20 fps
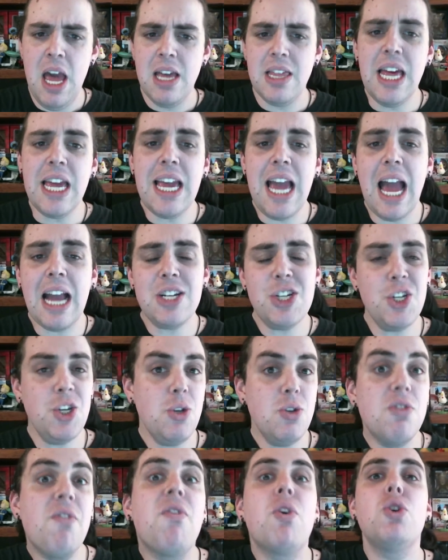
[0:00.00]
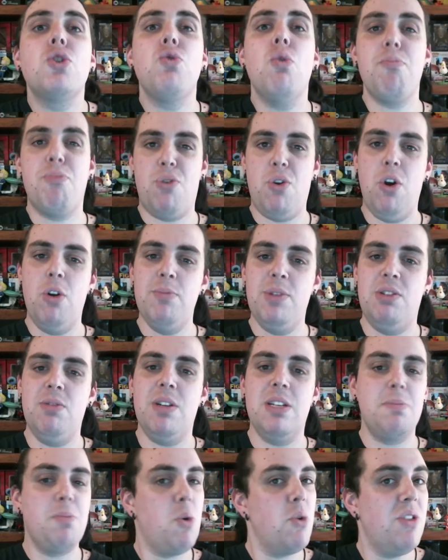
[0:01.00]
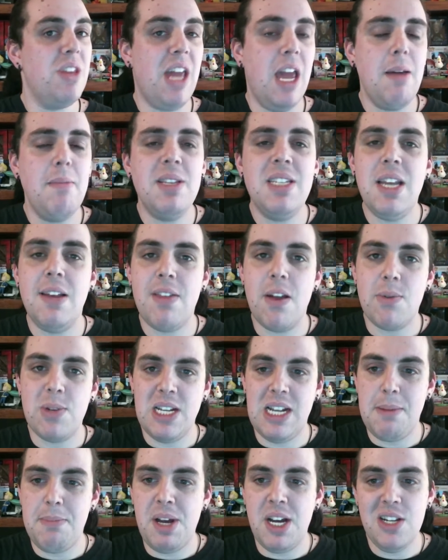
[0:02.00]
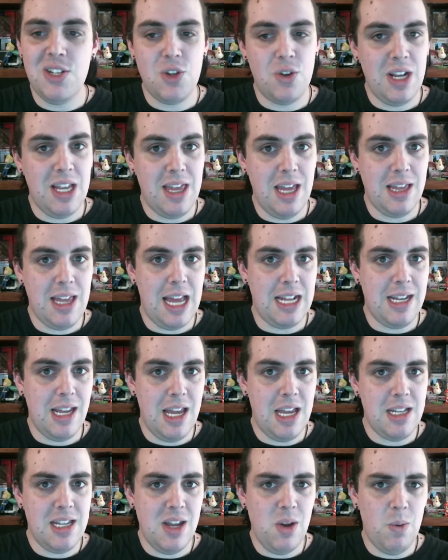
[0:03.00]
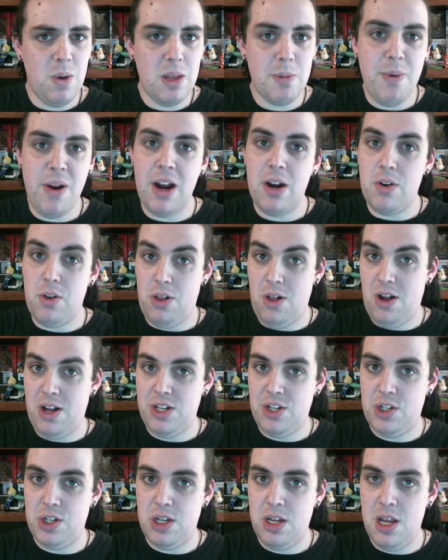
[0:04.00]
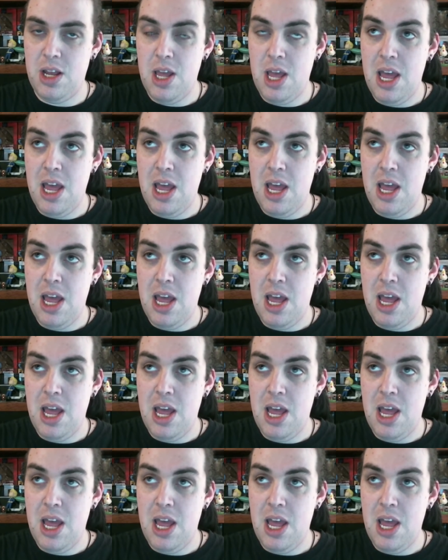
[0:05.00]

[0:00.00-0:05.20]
they actually used virtual probes to explore the game and see if there was any bugs or anything they had to deal with prior to launch.